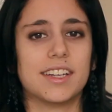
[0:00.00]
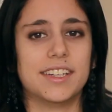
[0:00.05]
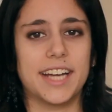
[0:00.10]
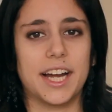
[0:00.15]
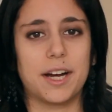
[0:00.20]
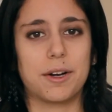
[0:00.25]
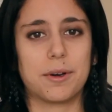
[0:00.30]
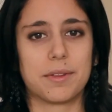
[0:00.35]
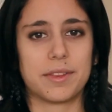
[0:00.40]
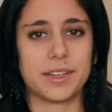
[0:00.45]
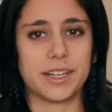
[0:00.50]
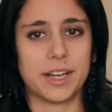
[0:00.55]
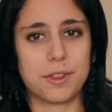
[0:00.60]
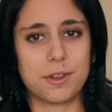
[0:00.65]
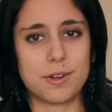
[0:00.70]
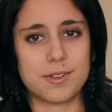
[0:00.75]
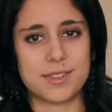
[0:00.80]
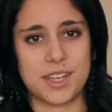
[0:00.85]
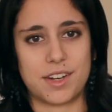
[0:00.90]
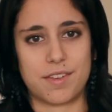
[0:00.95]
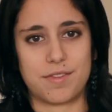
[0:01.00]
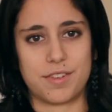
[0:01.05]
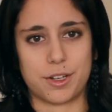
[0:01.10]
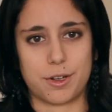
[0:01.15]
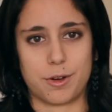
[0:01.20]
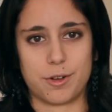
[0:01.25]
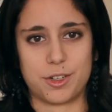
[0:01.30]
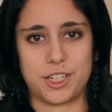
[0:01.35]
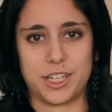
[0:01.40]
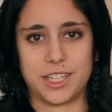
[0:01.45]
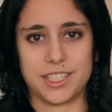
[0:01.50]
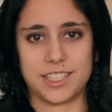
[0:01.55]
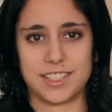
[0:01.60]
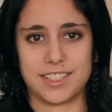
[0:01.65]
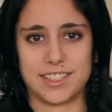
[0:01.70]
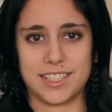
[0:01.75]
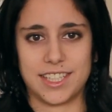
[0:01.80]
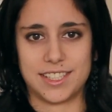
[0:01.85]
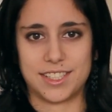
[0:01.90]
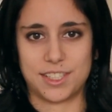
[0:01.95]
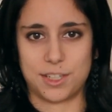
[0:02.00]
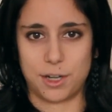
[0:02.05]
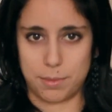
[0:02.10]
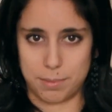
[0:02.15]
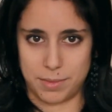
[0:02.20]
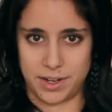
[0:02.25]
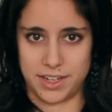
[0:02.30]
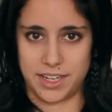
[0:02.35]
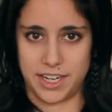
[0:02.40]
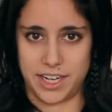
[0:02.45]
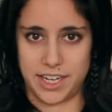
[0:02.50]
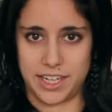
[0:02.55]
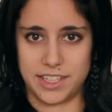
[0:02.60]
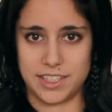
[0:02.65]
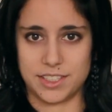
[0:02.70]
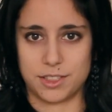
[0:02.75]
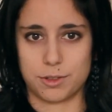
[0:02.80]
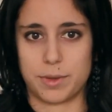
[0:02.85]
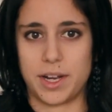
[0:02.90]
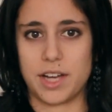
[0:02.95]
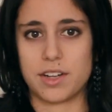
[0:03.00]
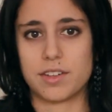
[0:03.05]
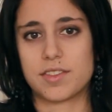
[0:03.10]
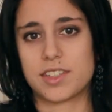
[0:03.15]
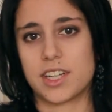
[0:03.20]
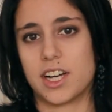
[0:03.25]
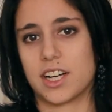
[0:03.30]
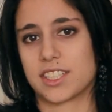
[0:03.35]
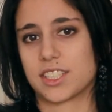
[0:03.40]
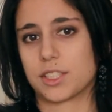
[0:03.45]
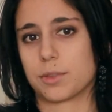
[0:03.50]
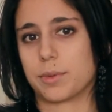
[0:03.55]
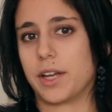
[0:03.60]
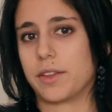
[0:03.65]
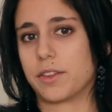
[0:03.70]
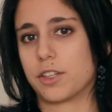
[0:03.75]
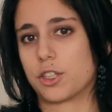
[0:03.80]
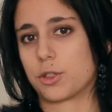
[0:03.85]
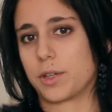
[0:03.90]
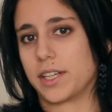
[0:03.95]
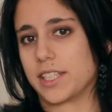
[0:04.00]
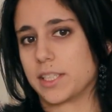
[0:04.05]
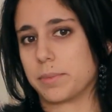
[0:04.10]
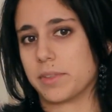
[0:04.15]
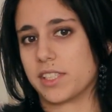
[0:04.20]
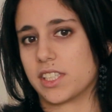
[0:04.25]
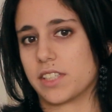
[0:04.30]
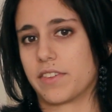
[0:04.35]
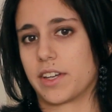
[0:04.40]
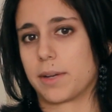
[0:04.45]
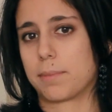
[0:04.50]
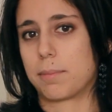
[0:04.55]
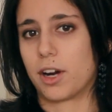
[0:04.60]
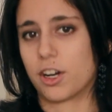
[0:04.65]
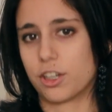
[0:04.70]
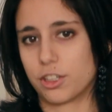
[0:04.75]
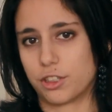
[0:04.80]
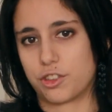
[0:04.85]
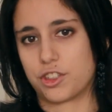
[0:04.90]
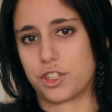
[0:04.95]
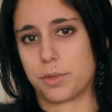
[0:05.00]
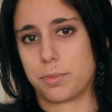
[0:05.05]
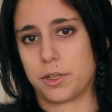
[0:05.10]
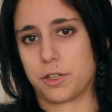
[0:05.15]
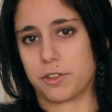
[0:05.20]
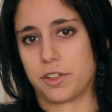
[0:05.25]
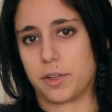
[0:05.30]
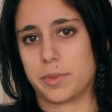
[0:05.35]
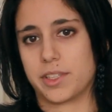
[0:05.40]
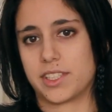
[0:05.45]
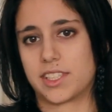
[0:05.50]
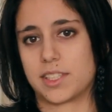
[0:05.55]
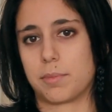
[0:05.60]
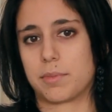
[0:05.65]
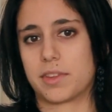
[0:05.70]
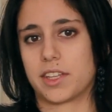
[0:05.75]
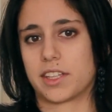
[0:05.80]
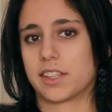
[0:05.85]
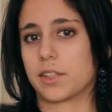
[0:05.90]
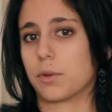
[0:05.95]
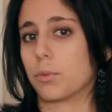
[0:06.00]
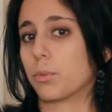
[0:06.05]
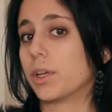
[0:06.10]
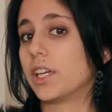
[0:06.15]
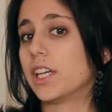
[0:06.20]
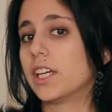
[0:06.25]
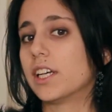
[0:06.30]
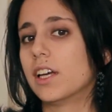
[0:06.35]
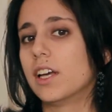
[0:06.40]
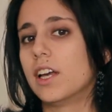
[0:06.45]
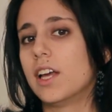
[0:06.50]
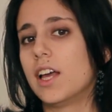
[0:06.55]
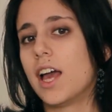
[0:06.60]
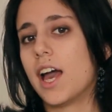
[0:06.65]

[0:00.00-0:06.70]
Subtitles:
Now, the other set of negotiations that start Monday is a round of talks around the Trans-Pacific Partnership Agreement, something that we